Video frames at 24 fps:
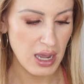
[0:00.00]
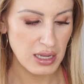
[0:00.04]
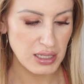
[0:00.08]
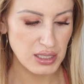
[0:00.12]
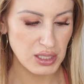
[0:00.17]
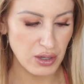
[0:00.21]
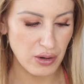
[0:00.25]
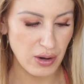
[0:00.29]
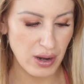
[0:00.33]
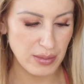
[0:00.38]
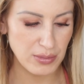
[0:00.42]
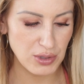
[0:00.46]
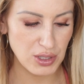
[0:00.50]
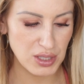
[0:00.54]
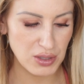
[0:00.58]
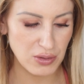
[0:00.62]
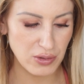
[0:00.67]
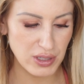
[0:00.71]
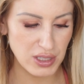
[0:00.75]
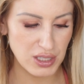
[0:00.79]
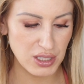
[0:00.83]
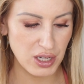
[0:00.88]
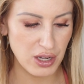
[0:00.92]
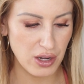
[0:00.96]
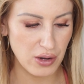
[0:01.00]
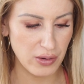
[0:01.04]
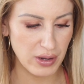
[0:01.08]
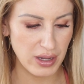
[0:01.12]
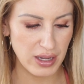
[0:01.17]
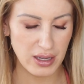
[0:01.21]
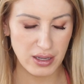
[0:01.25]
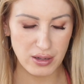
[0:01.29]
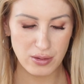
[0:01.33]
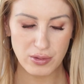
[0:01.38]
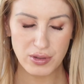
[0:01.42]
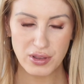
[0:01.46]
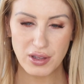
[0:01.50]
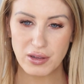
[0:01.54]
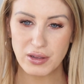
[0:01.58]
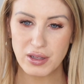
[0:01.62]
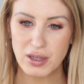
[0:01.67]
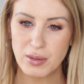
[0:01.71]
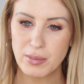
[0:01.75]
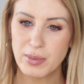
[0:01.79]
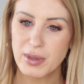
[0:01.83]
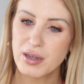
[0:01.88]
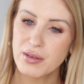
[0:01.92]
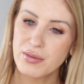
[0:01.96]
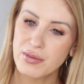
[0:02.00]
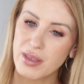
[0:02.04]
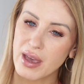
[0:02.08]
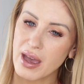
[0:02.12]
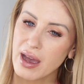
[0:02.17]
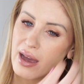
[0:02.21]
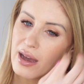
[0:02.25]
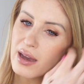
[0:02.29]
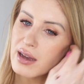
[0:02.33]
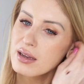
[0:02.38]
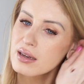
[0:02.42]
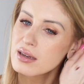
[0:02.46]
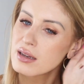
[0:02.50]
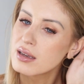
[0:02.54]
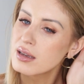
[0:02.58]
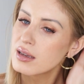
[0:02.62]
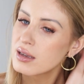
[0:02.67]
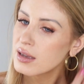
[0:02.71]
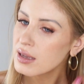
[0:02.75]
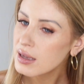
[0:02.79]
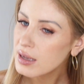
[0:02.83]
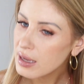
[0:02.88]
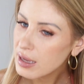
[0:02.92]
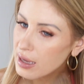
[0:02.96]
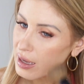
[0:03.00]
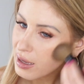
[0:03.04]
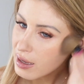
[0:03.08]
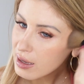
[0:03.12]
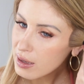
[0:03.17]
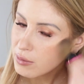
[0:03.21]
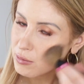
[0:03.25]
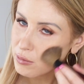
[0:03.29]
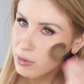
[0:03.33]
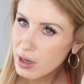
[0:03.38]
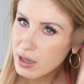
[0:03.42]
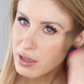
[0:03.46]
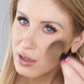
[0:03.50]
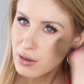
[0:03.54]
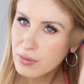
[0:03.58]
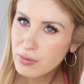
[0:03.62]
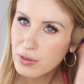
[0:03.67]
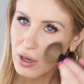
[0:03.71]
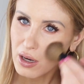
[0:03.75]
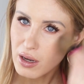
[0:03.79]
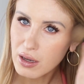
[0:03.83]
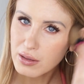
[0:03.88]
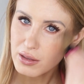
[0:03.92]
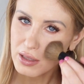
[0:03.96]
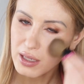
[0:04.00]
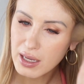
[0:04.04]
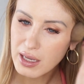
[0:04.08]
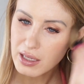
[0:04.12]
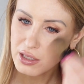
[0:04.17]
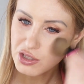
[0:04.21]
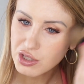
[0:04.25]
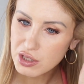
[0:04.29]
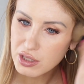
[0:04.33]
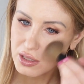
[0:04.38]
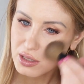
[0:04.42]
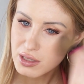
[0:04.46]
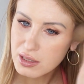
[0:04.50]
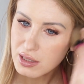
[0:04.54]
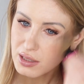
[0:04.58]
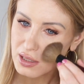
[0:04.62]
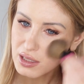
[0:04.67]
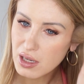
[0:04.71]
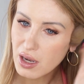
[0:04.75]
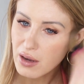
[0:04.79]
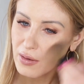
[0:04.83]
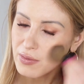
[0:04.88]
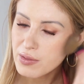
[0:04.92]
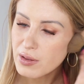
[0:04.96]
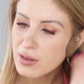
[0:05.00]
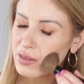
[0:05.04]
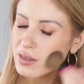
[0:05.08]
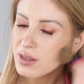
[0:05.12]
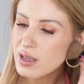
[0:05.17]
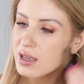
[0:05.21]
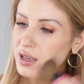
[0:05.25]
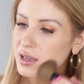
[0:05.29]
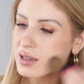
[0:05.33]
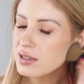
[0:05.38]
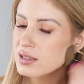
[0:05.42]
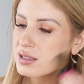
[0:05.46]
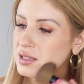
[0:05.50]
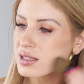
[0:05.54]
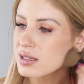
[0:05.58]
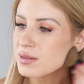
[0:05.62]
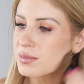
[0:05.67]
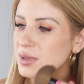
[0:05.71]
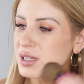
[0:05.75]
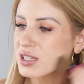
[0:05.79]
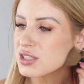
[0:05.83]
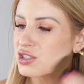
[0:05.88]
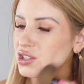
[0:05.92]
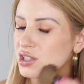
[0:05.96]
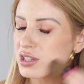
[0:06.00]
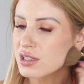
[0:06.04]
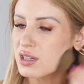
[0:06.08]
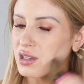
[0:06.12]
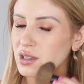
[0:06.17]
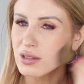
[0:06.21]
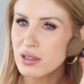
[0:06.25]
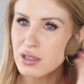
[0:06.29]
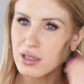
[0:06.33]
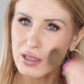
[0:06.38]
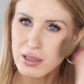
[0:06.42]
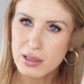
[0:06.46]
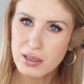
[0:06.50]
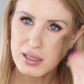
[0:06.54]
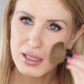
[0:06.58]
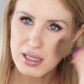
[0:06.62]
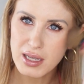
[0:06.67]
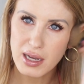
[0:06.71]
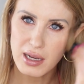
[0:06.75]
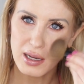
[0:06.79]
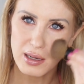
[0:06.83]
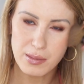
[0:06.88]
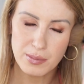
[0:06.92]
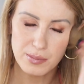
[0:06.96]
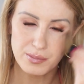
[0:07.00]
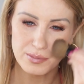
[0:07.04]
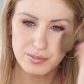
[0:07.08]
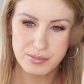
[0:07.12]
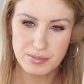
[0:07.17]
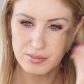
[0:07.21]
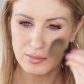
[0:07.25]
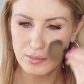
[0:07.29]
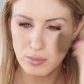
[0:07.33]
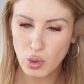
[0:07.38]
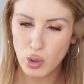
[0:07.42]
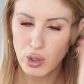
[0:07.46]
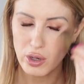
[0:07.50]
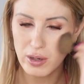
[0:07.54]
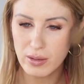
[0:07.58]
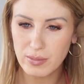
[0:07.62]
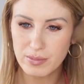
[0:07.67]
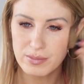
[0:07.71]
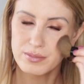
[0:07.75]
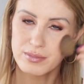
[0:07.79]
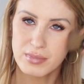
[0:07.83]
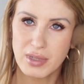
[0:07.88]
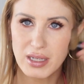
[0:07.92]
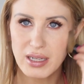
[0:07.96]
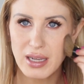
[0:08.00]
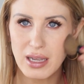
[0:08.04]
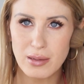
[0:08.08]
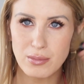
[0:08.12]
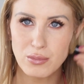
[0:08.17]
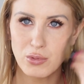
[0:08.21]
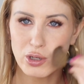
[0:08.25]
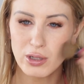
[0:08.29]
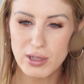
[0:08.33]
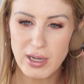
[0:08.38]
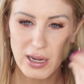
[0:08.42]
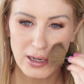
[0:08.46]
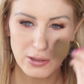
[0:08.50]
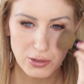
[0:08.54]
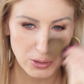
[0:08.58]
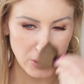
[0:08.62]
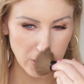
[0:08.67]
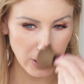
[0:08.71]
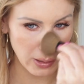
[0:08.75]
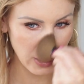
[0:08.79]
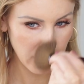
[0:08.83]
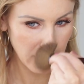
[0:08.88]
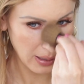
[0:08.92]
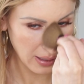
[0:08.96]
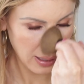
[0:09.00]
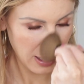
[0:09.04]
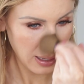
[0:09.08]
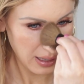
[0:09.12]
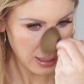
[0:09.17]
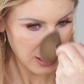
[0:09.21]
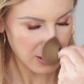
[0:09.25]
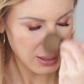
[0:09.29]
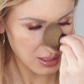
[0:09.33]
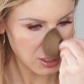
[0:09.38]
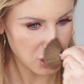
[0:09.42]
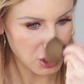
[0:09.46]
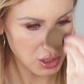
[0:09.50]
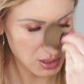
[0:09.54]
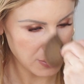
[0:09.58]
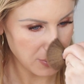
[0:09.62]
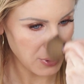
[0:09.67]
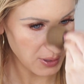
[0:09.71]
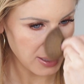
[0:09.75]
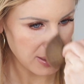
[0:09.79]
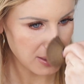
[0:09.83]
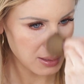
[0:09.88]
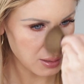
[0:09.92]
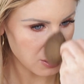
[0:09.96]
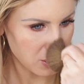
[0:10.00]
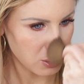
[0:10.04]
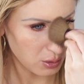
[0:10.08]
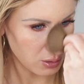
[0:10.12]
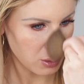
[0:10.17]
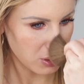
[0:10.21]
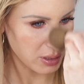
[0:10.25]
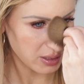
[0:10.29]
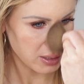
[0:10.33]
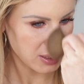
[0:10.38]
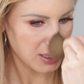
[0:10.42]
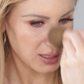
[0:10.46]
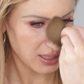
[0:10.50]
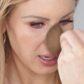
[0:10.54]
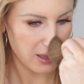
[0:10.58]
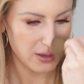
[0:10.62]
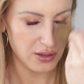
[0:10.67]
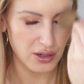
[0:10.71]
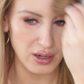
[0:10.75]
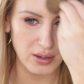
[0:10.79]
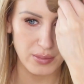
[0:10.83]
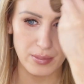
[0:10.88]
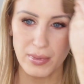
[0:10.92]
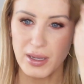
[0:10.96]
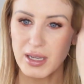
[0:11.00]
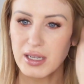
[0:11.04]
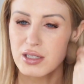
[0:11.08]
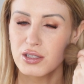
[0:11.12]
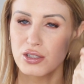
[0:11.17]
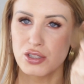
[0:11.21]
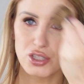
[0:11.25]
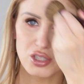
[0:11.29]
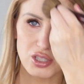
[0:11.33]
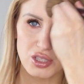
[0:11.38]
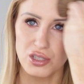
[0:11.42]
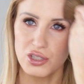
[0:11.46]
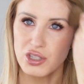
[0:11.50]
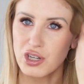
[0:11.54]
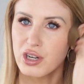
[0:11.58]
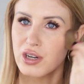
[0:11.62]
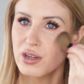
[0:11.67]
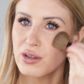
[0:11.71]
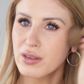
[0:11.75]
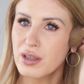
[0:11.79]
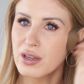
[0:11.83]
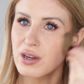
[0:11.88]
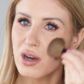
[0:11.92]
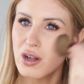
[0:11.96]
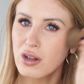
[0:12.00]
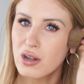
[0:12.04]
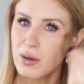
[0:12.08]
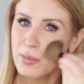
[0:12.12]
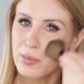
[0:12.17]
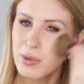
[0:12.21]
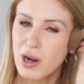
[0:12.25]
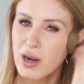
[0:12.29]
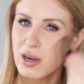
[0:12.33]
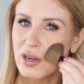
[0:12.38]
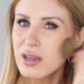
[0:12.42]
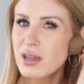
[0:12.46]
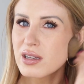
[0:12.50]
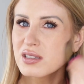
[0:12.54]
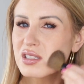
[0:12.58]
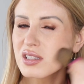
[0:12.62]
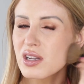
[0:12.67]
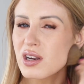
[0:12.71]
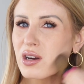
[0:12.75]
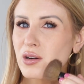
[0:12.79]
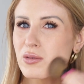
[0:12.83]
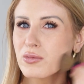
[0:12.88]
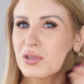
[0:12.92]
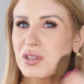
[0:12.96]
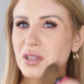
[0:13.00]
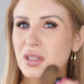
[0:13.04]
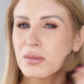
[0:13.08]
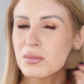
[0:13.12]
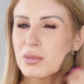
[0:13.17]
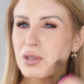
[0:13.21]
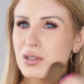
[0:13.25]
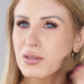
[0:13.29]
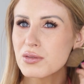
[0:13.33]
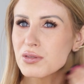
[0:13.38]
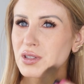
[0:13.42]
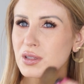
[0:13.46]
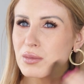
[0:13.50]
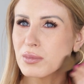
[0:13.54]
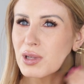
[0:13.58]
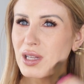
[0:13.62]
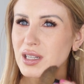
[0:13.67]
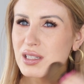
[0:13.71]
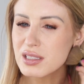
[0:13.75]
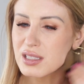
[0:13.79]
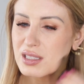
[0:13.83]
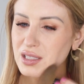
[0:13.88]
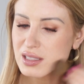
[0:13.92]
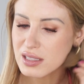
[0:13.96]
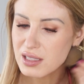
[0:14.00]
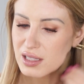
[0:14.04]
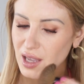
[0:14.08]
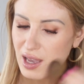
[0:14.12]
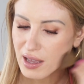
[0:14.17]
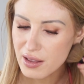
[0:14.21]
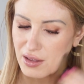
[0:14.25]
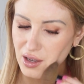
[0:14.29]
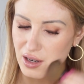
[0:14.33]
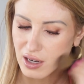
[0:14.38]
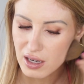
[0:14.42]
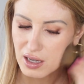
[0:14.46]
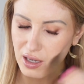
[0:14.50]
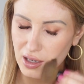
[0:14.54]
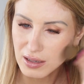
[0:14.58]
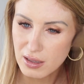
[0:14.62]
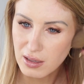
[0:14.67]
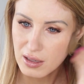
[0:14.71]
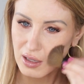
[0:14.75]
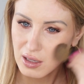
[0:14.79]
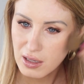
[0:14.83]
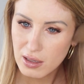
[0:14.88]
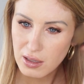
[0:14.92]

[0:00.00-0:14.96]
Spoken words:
So I'm just going to go in with a little bit of that and run over all the edges to soften things and make sure it all looks more natural. This just brings the whole look together and makes sure that all our products are really beautifully blended together.